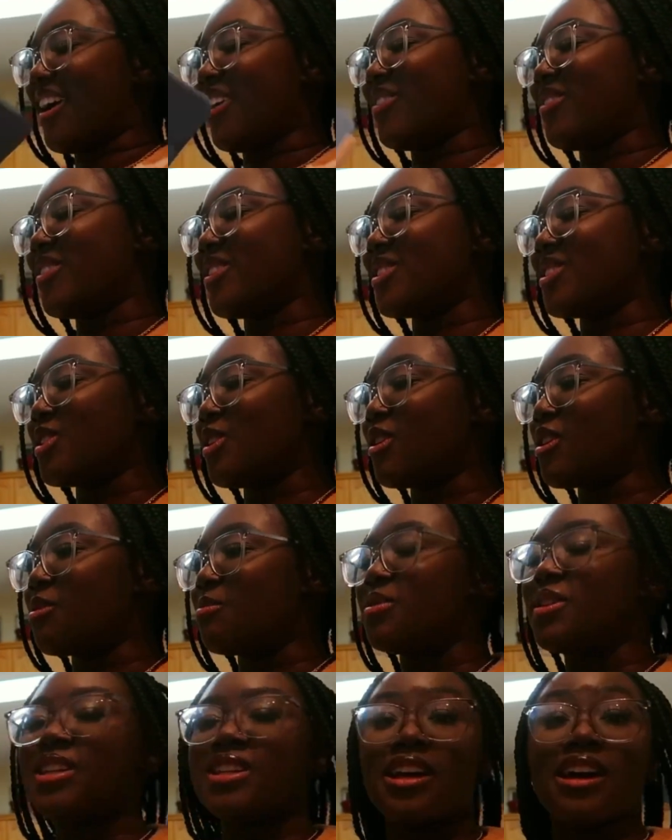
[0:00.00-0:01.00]
I feel so
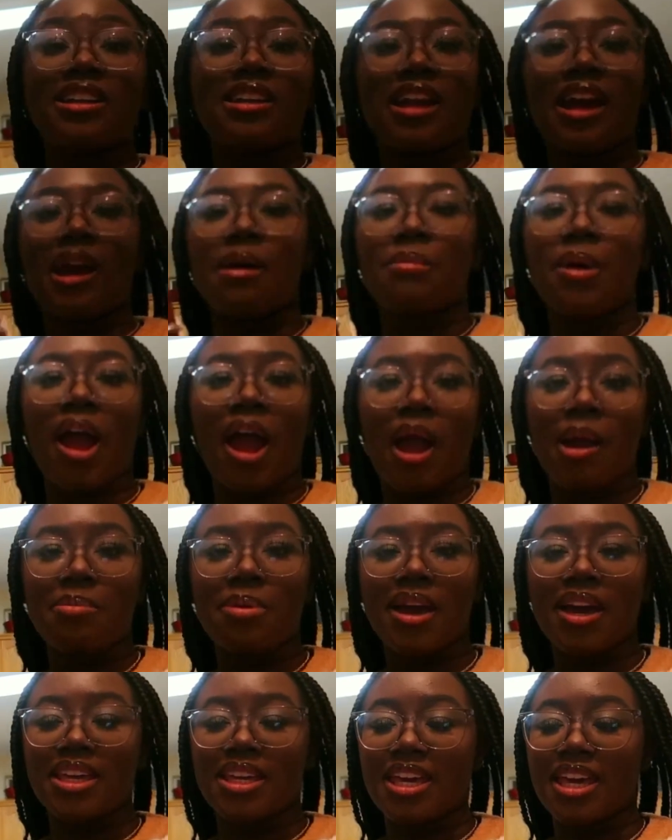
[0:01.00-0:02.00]
complete now that I have my
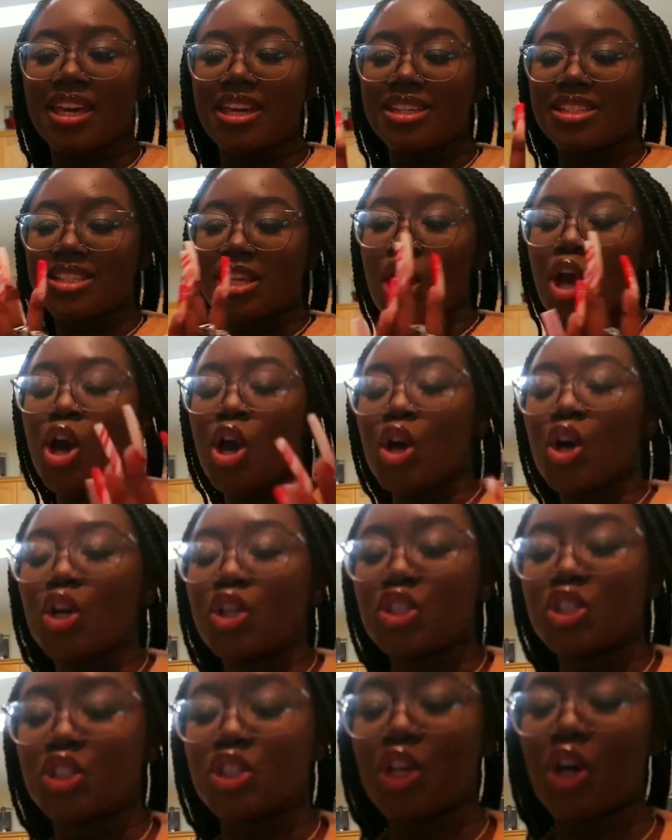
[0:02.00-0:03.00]
iPad case.
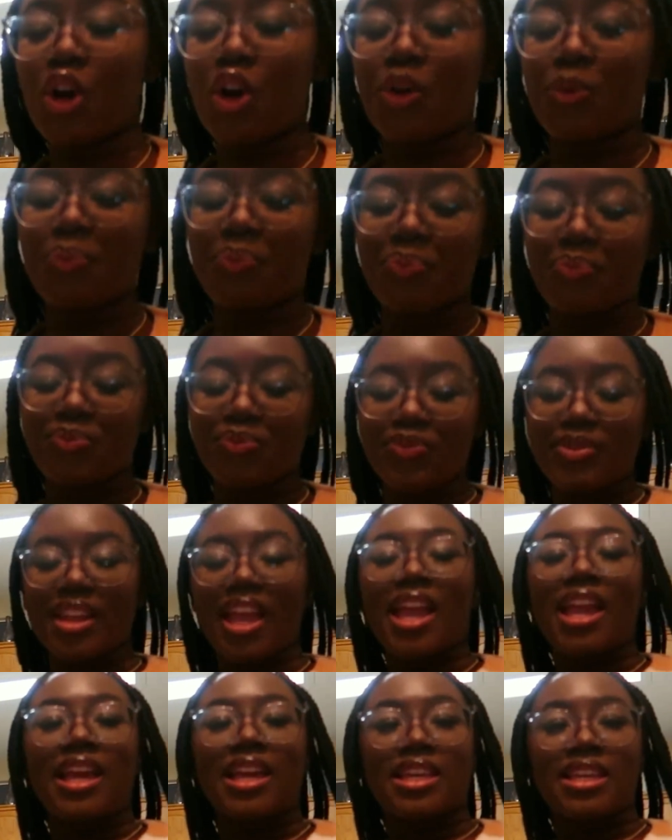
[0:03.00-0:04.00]
So
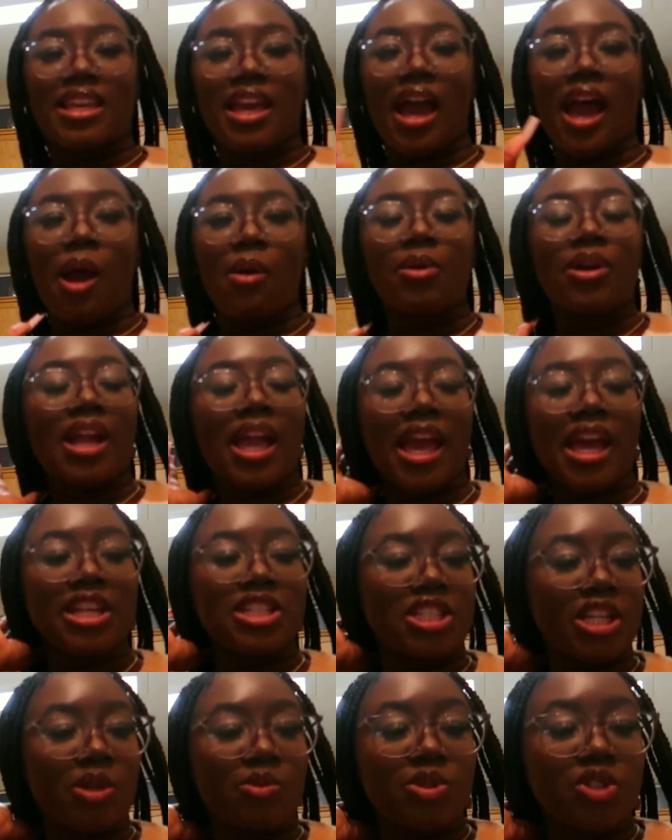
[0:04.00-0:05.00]
yeah, I will
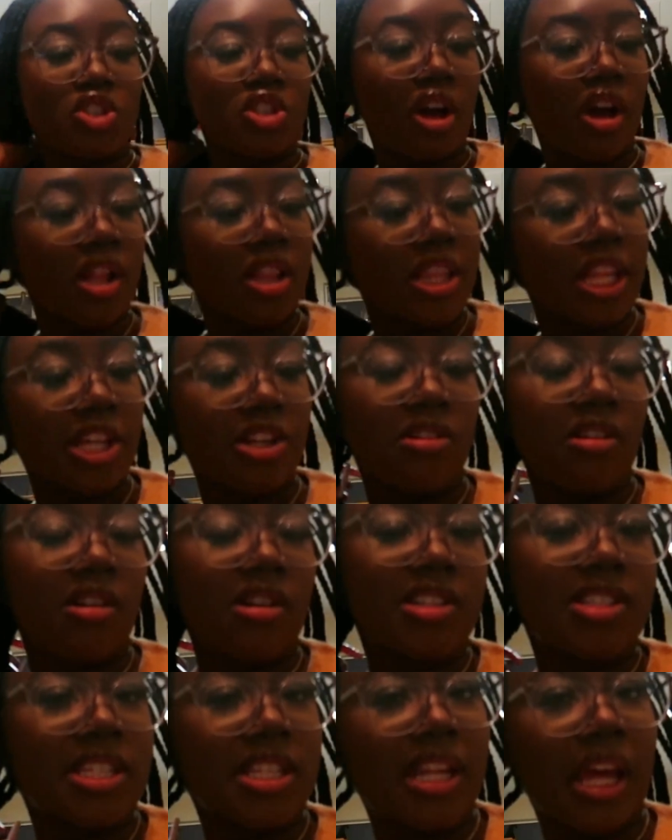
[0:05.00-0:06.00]
catch in with y'all later
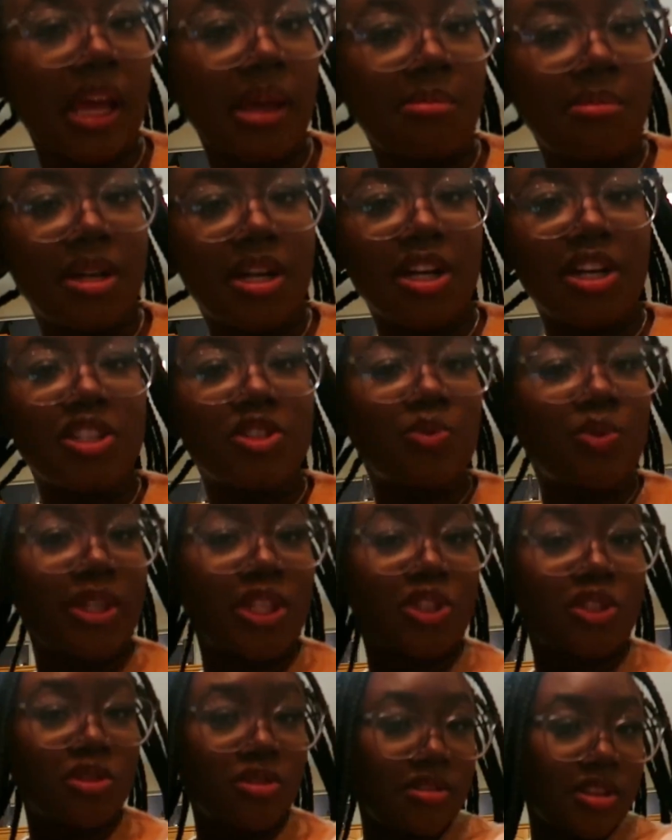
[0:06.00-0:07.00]
on tonight, because
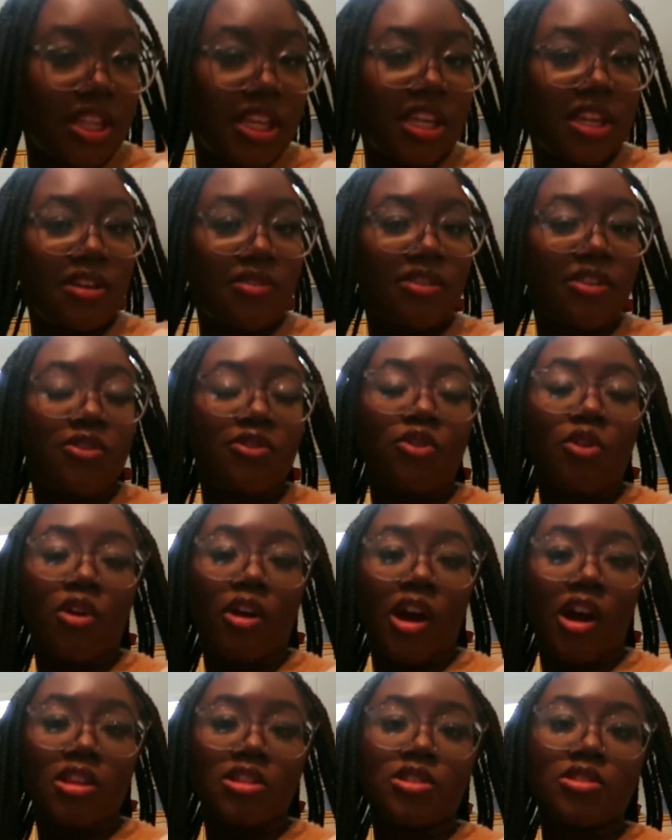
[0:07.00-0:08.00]
we do leave
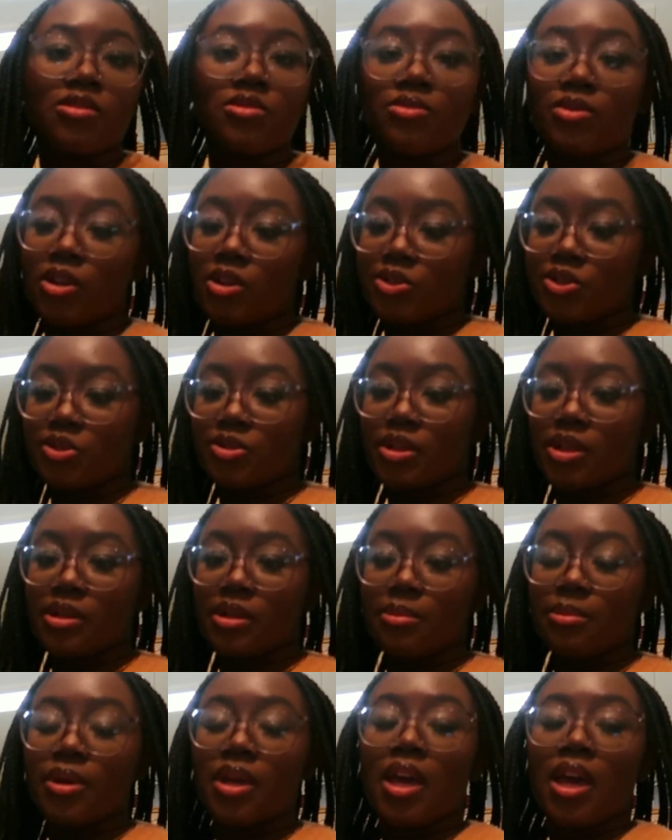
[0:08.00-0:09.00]
for our little road
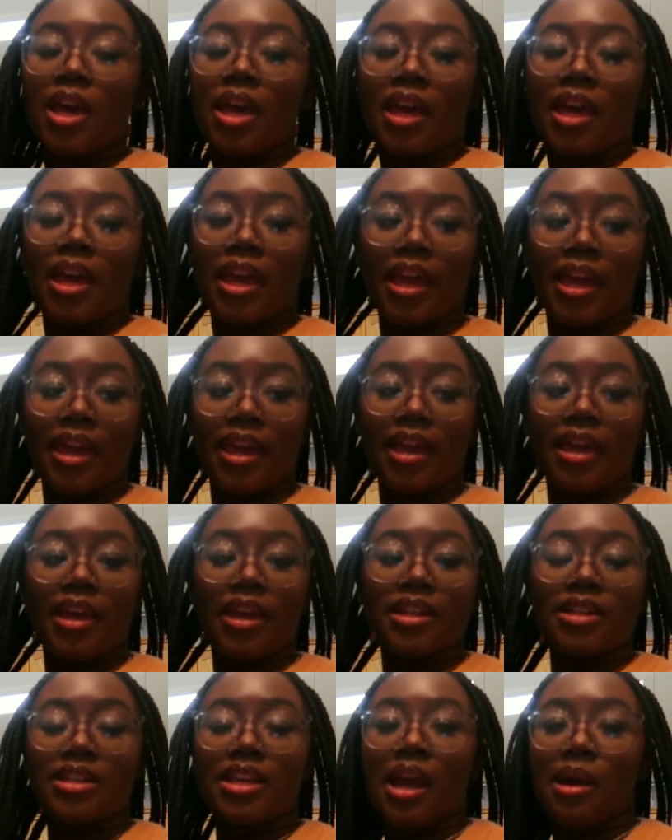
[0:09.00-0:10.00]
trip.
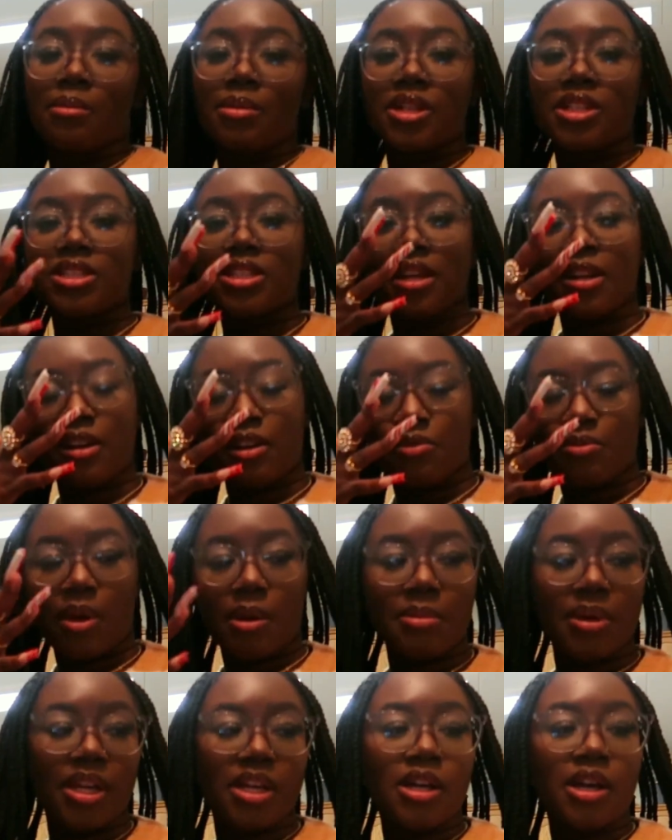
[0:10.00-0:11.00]
And yeah, I'm gonna take off
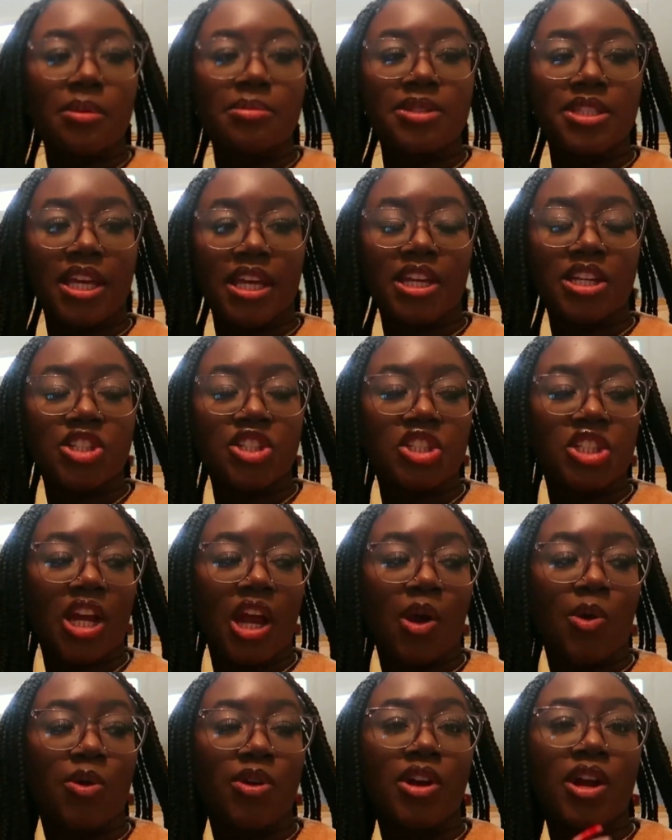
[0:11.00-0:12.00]
my makeup, take a
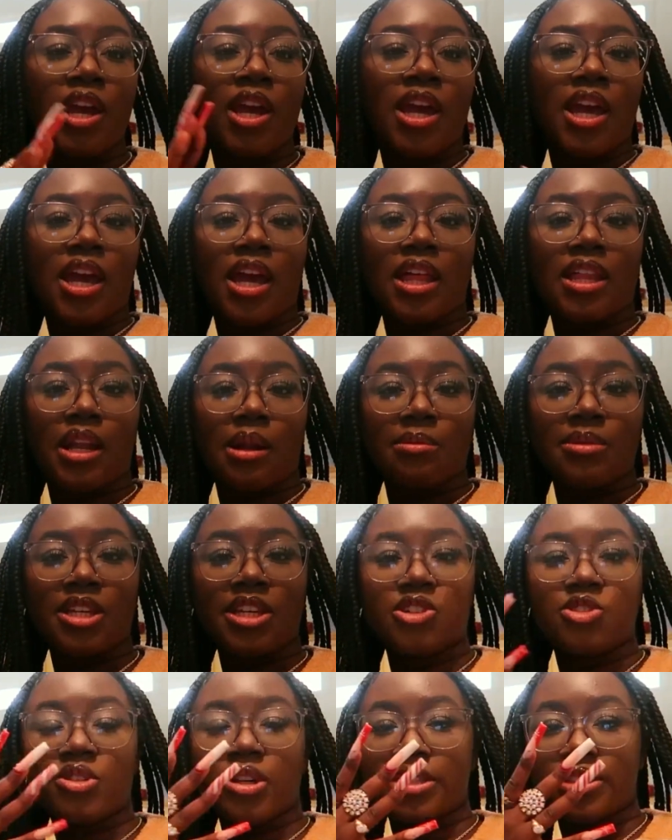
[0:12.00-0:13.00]
shower, and I'm gonna
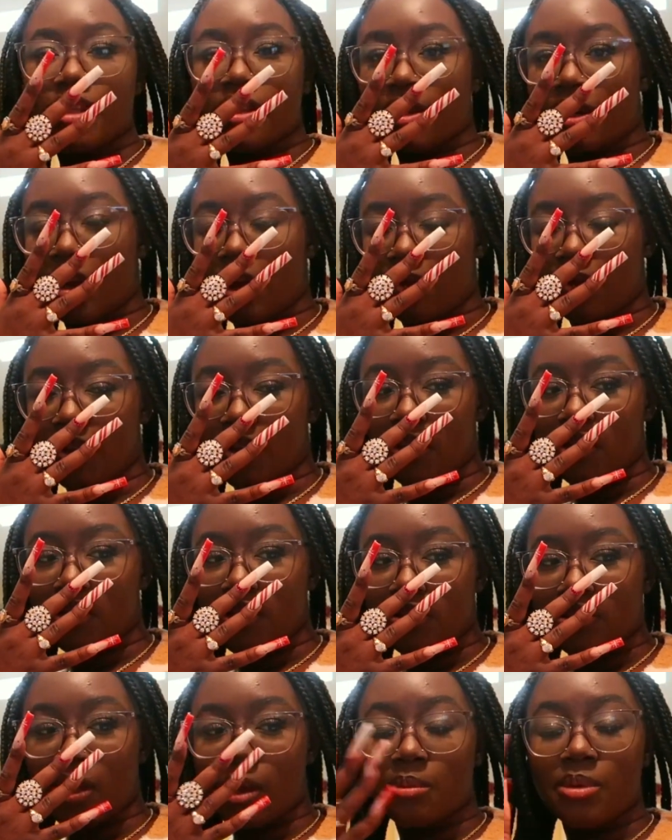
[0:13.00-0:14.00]
get dressed in the comfy
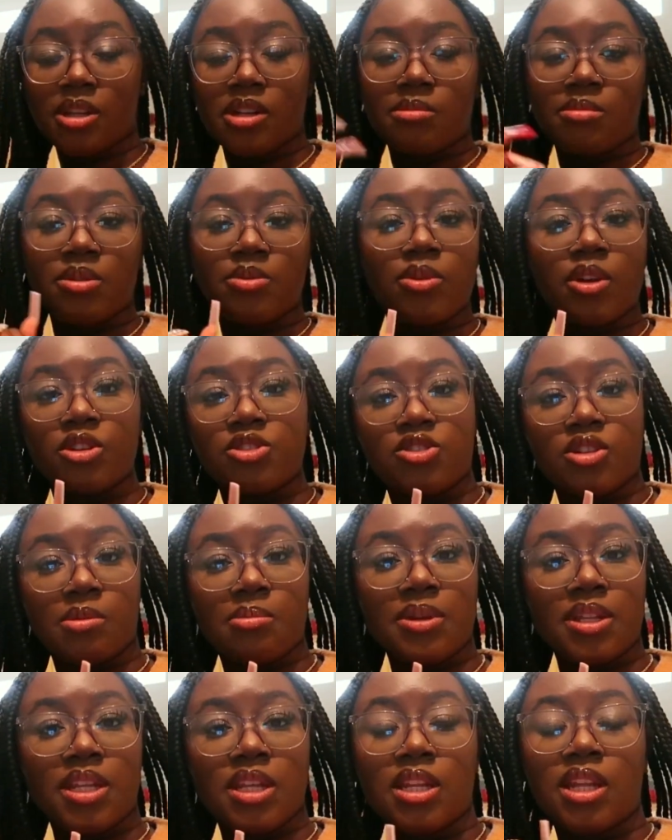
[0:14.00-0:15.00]
clothes I'm gonna be road
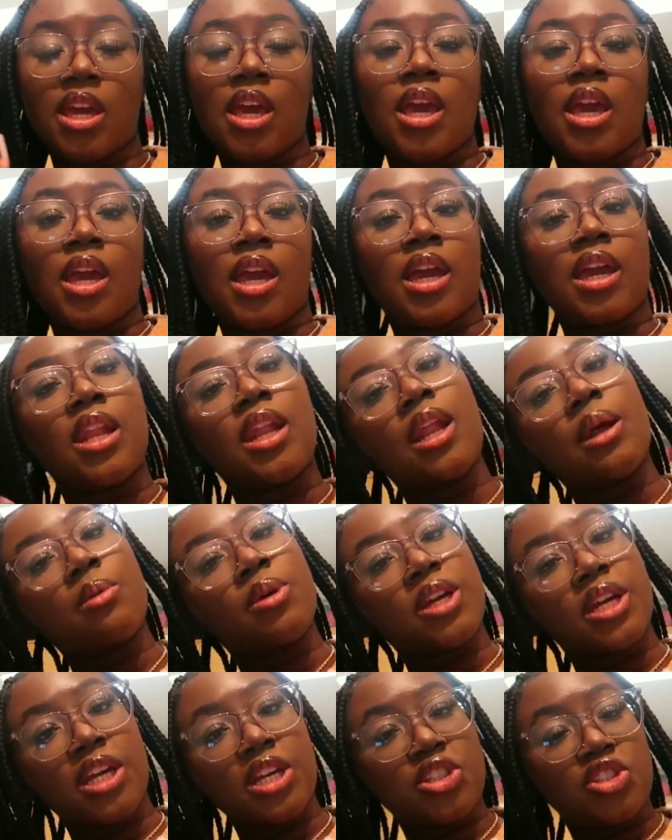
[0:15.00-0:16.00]
tripping in, and I
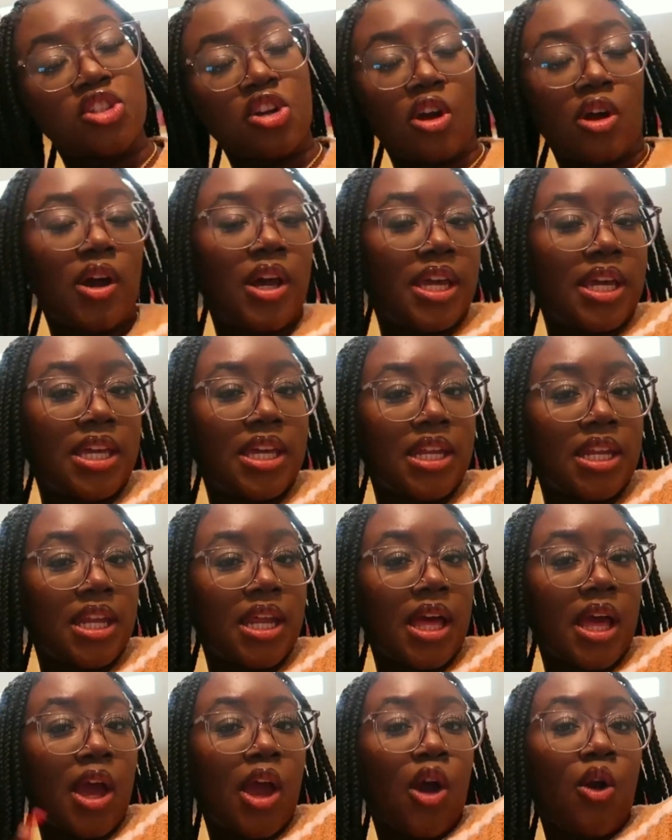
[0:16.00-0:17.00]
will catch y'all
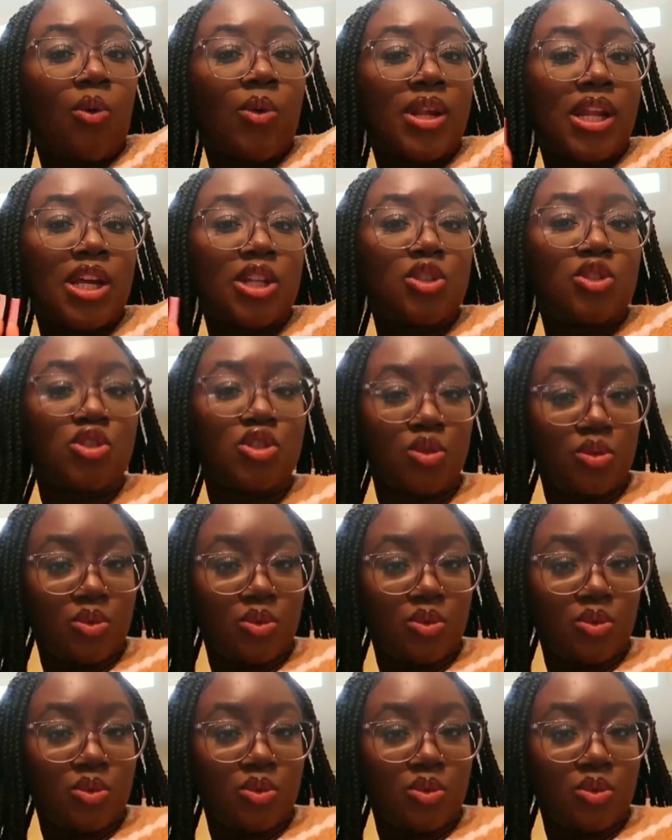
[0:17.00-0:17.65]
in when I do. Hey,